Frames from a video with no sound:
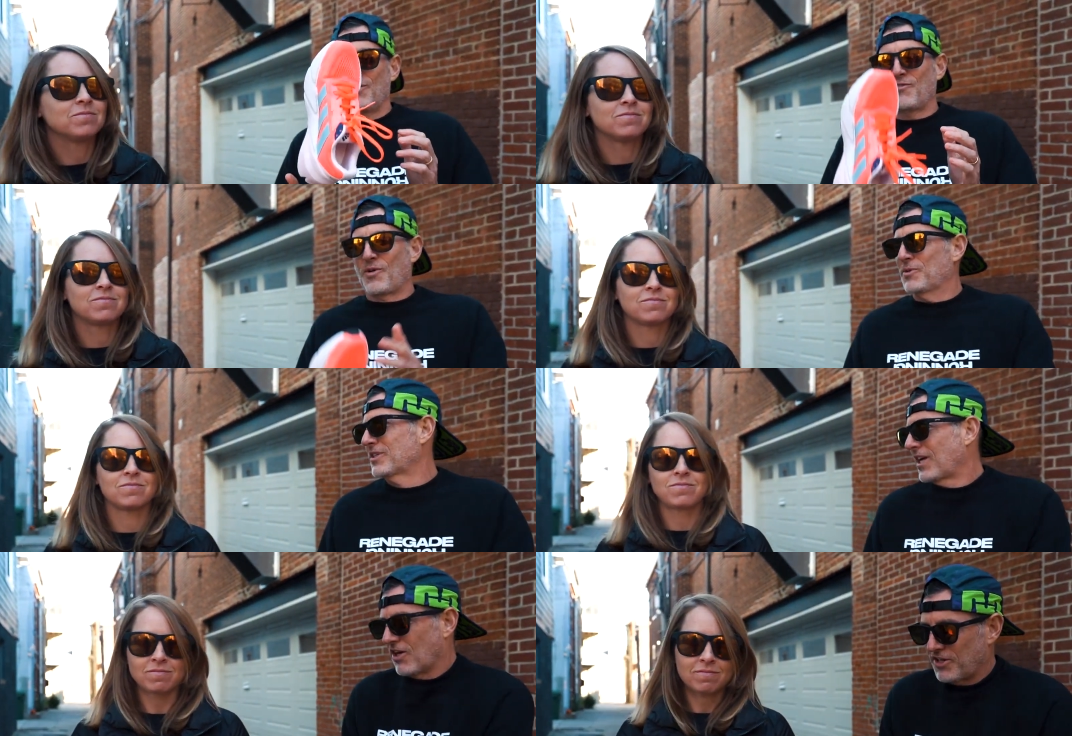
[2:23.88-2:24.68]
Speaker 1: you've almost
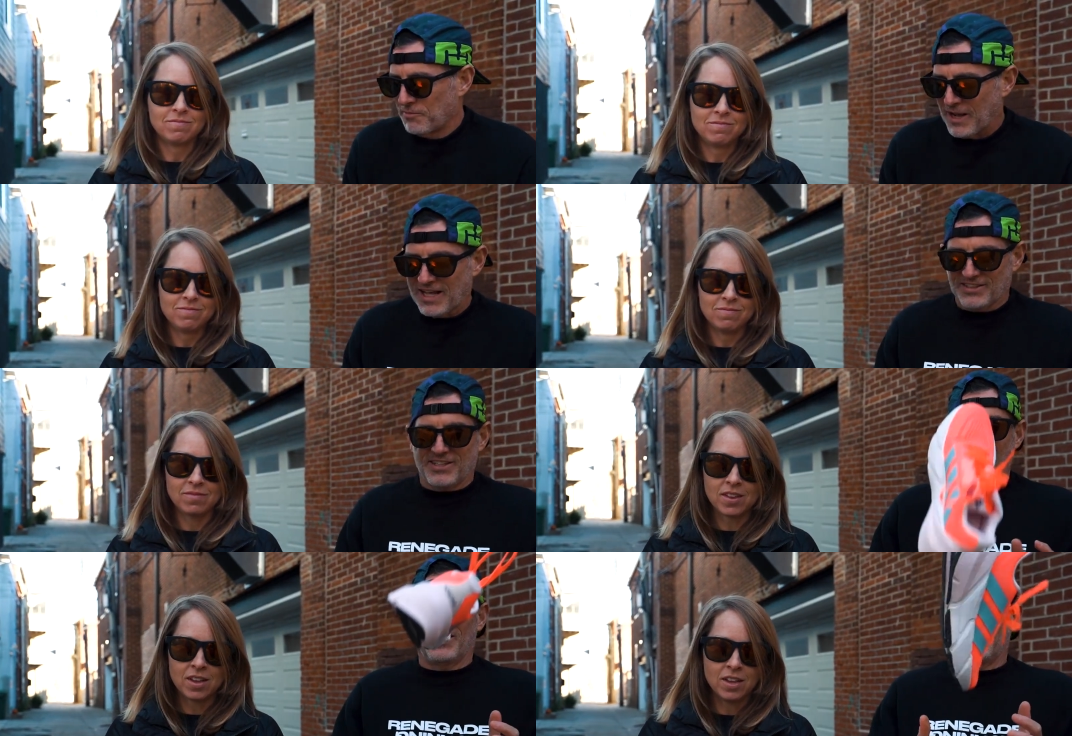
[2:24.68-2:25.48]
got all your miles in
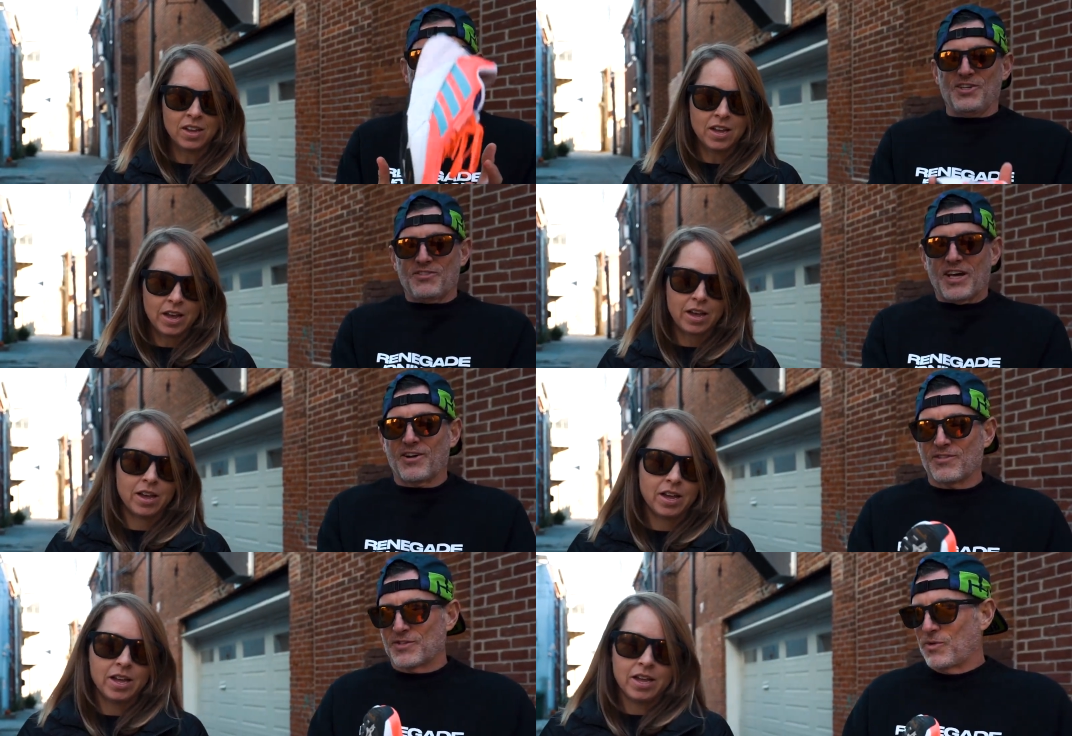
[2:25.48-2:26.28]
on this year. You've got
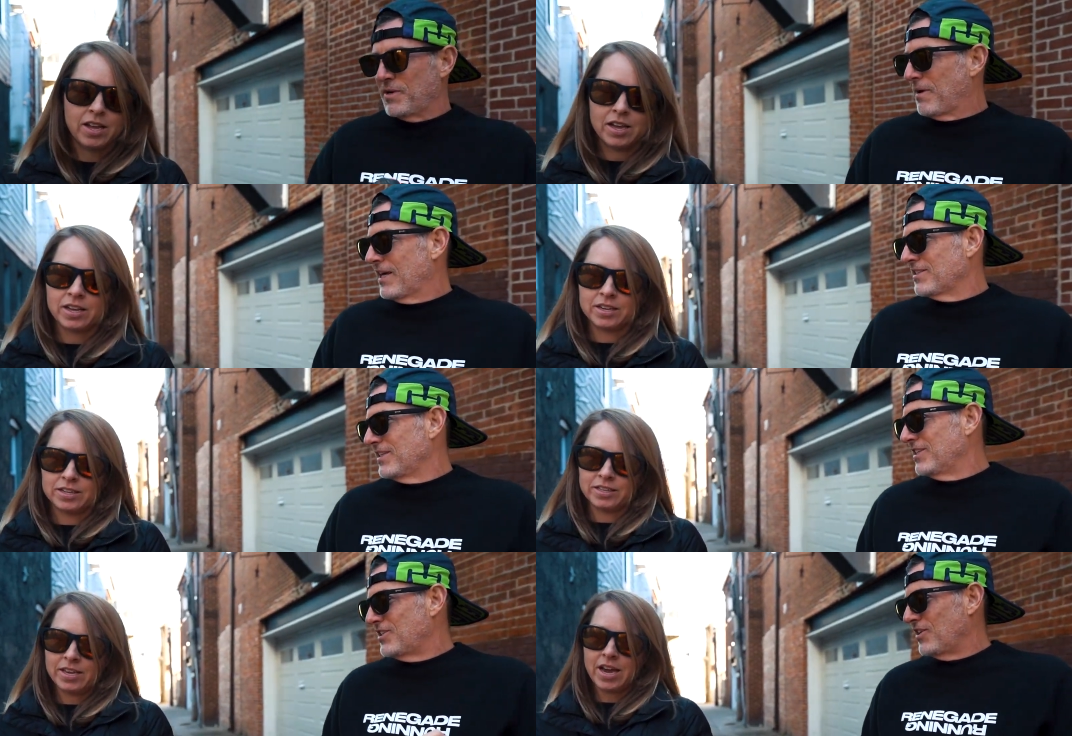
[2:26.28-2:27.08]
over 20 miles in
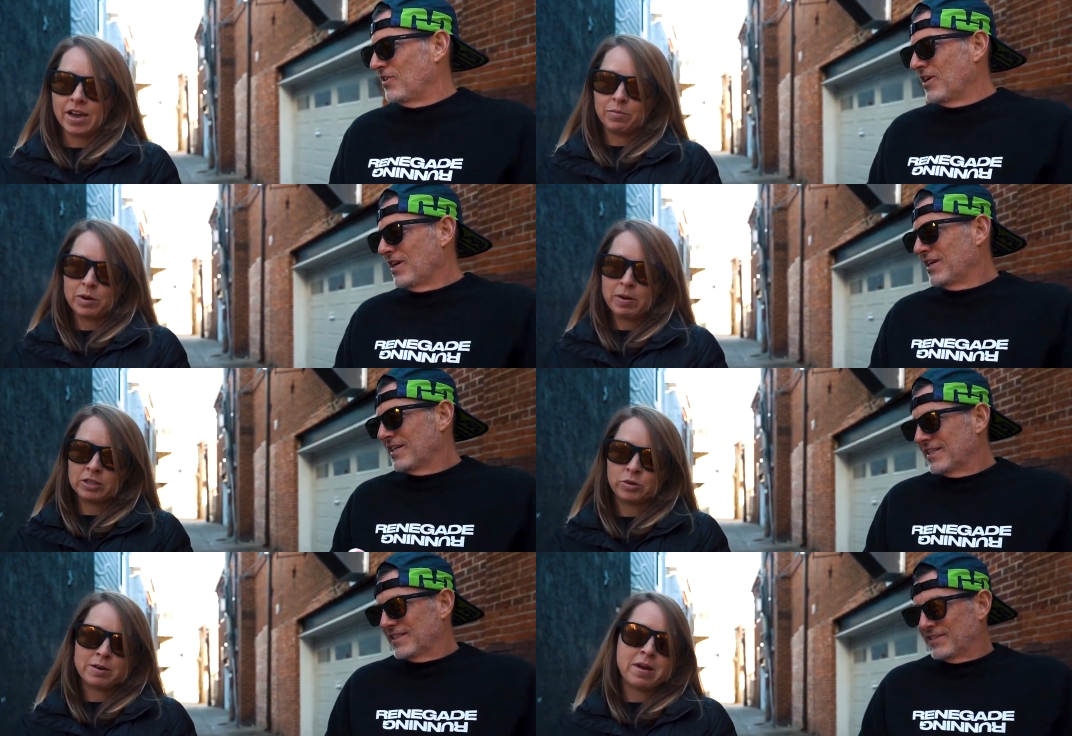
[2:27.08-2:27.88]
this year. Yeah,
Speaker 2: I put about
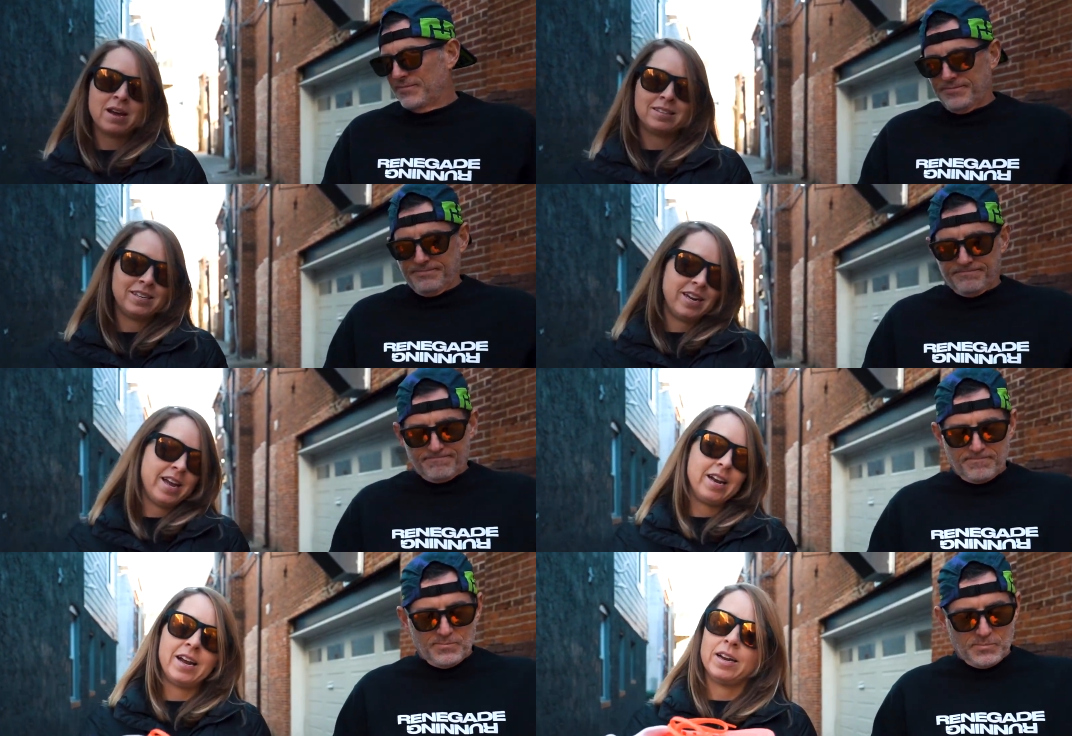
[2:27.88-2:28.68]
20 miles in it,
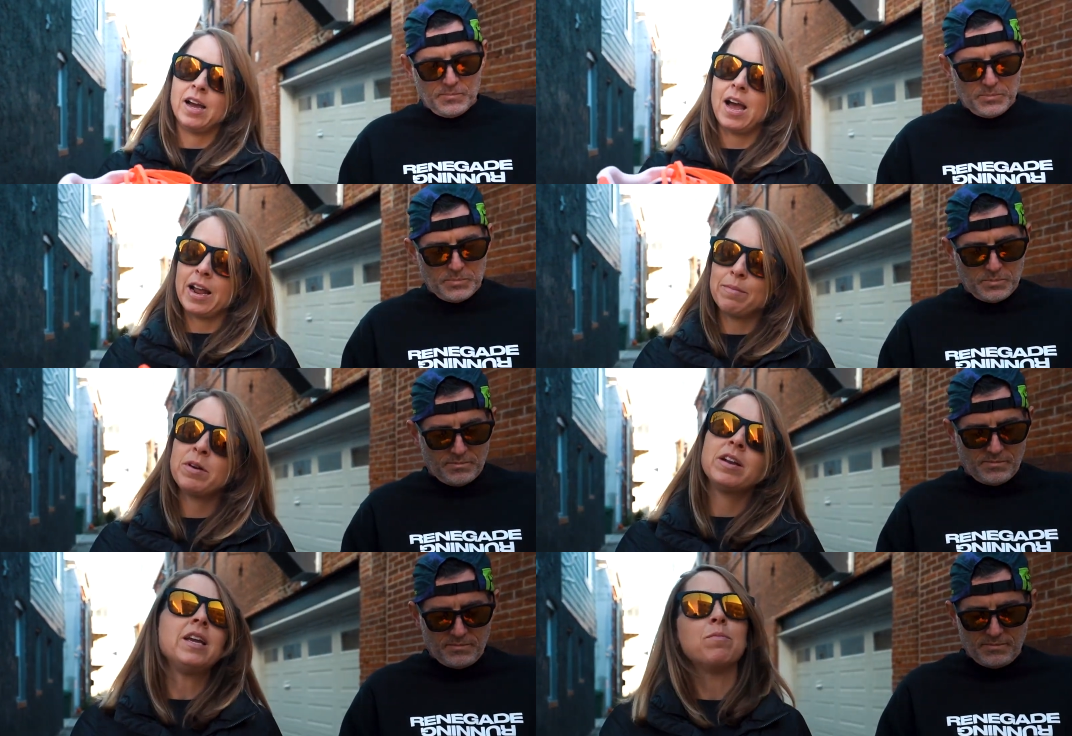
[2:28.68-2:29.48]
and I I am
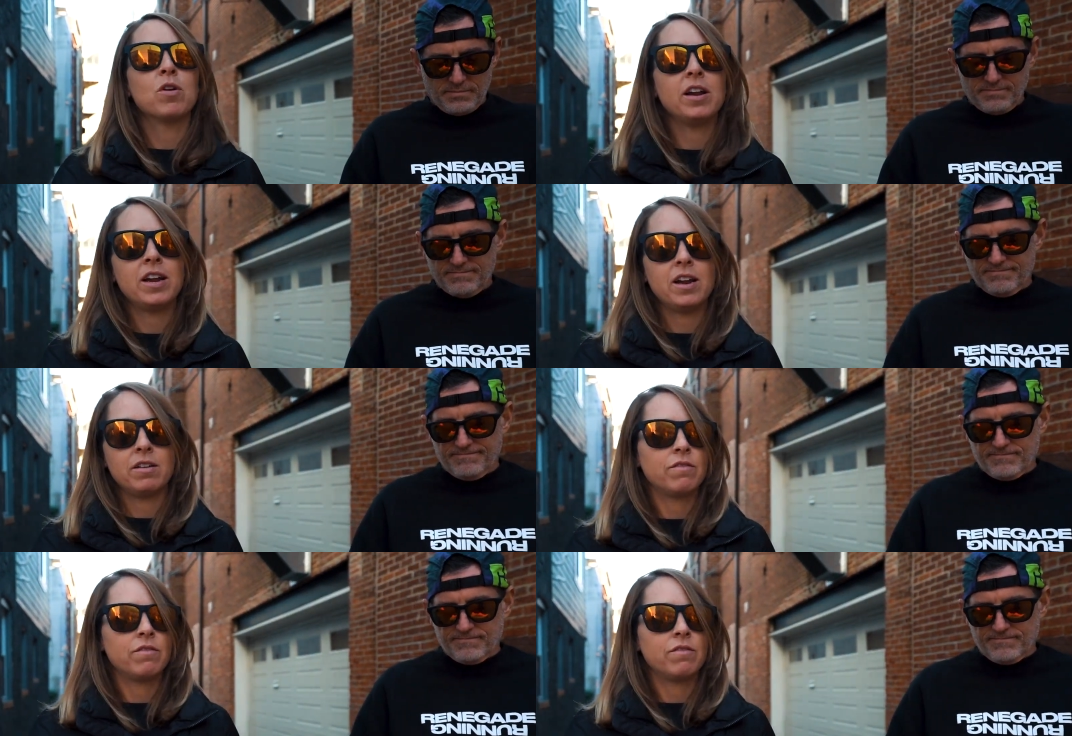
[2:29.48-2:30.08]
gonna keep running in it